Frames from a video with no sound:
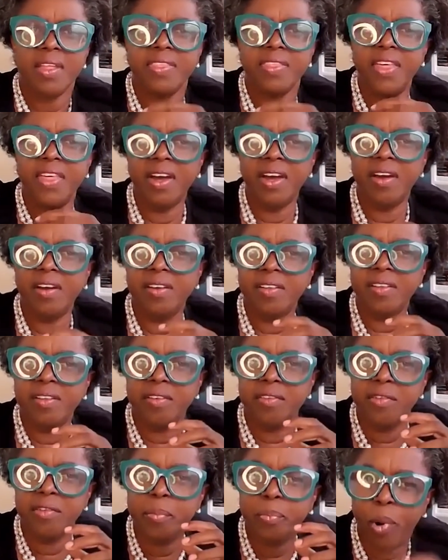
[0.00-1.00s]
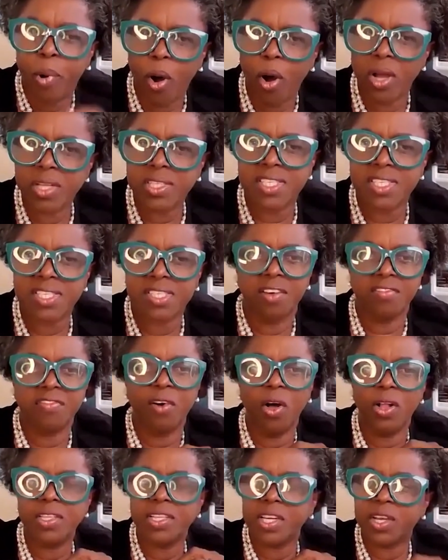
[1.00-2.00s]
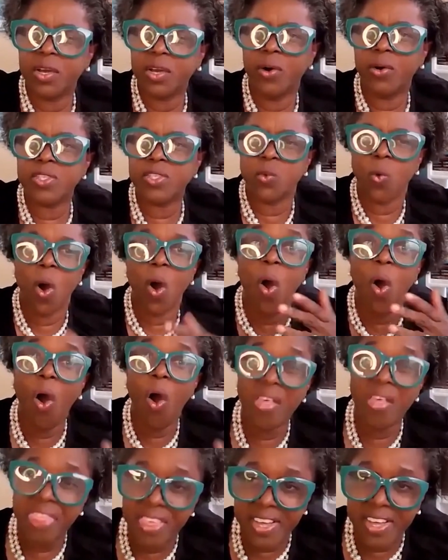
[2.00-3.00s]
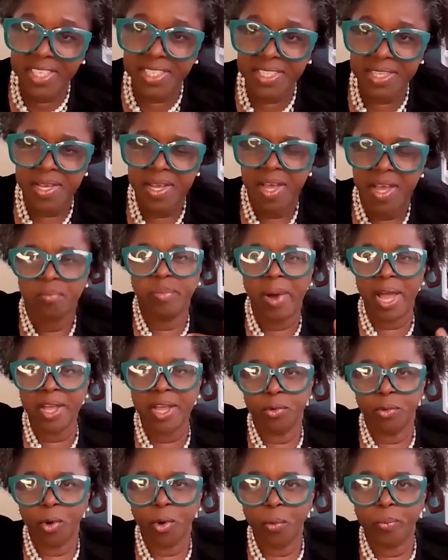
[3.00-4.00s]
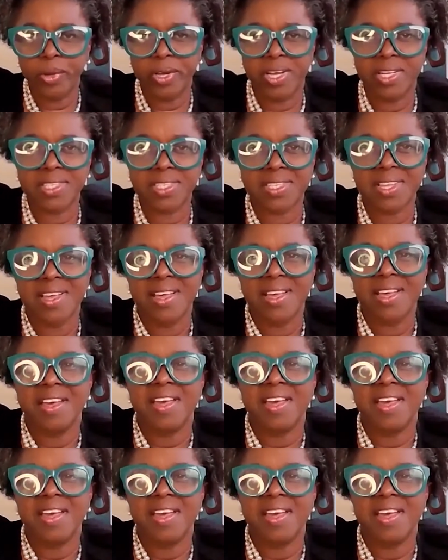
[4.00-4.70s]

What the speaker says: The reports of all the cures were authored by Europeans.